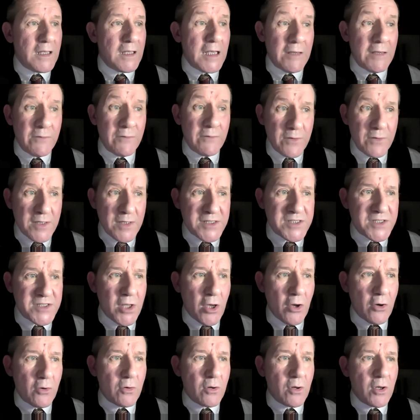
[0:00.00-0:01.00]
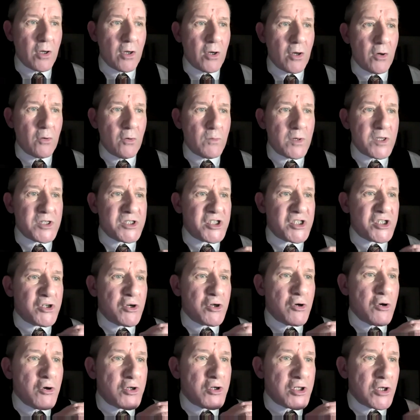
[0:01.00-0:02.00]
Even this, though, when
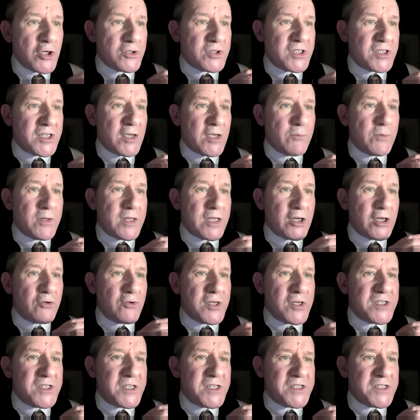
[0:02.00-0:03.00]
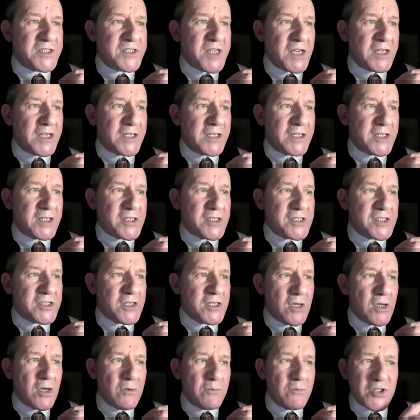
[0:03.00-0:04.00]
Scrooge looked at it with increasing steadiness,
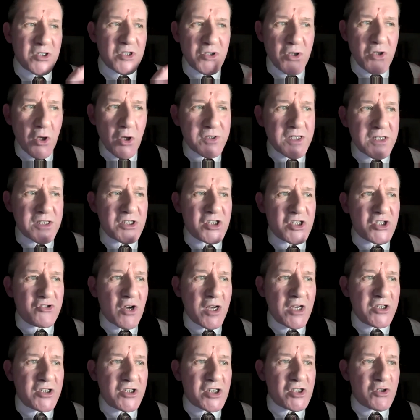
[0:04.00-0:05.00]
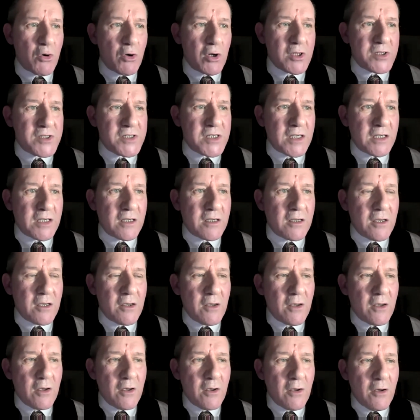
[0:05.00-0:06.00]
was not its strangest quality.
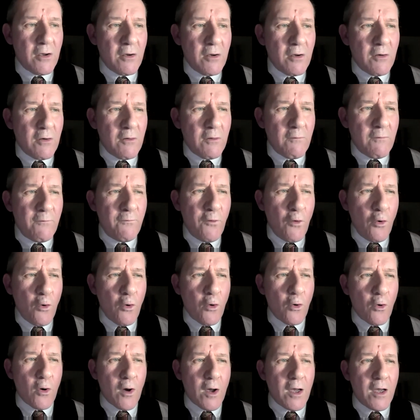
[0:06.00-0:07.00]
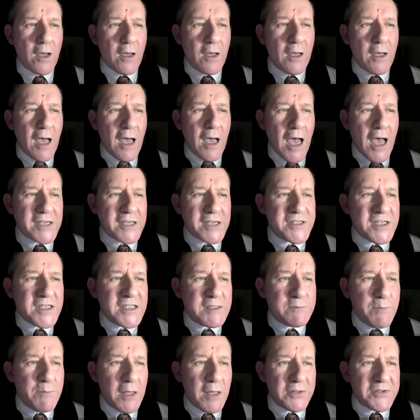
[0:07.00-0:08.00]
For, as
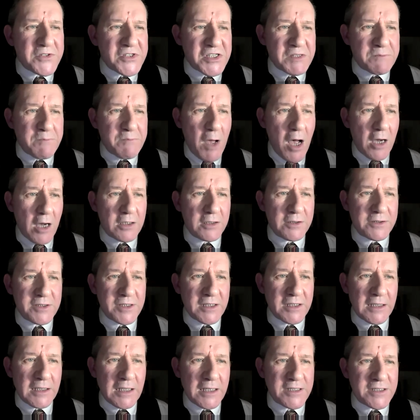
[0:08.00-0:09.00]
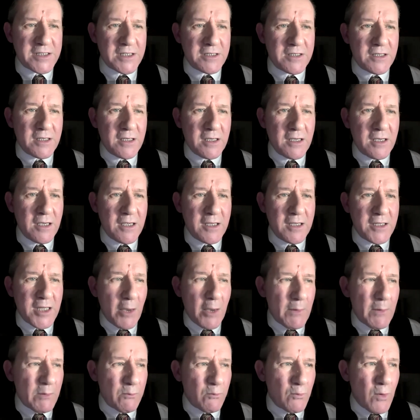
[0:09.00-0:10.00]
its belt sparkled and glittered,
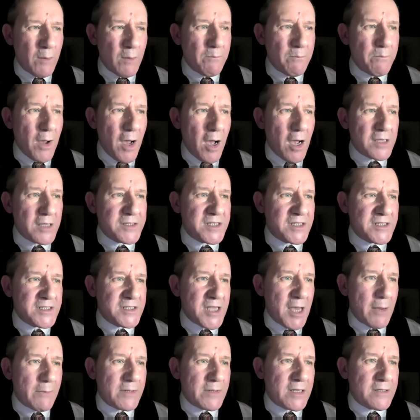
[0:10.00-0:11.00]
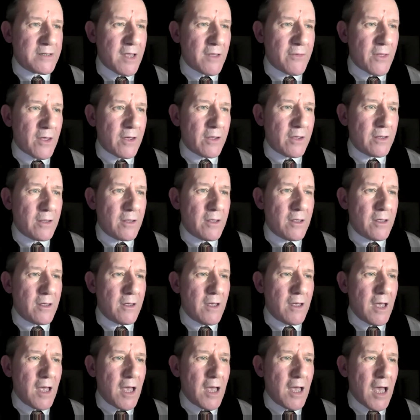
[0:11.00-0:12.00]
now in one part and now in another,
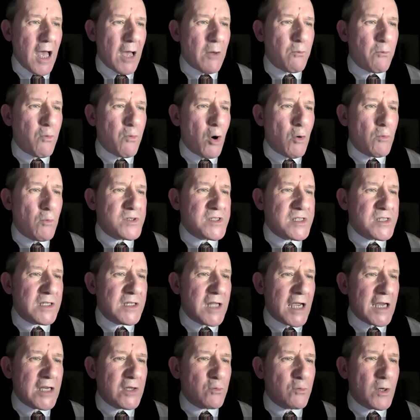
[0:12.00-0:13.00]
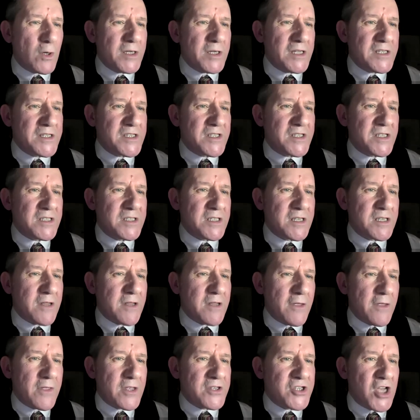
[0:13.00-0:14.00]
and what was light one instant at
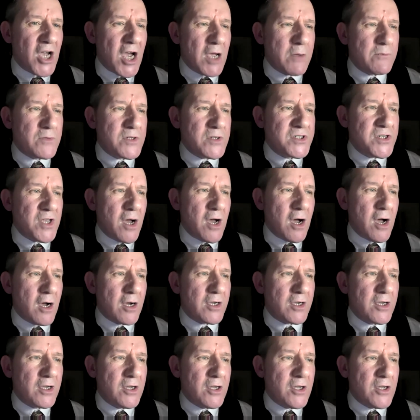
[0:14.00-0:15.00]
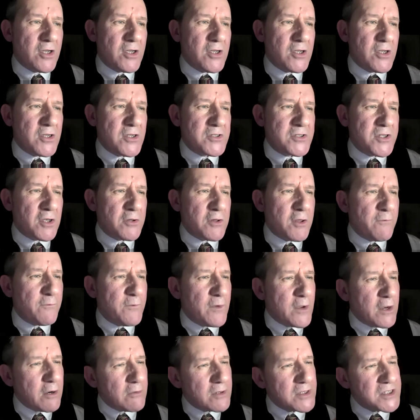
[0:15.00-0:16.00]
another time was dark, so the
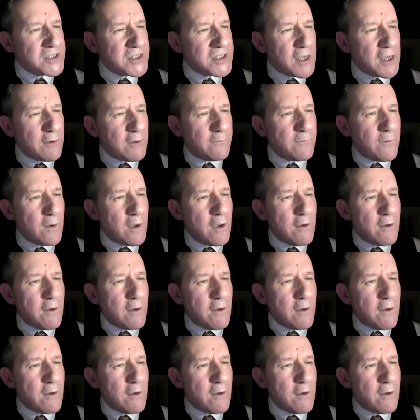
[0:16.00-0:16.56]
figure itself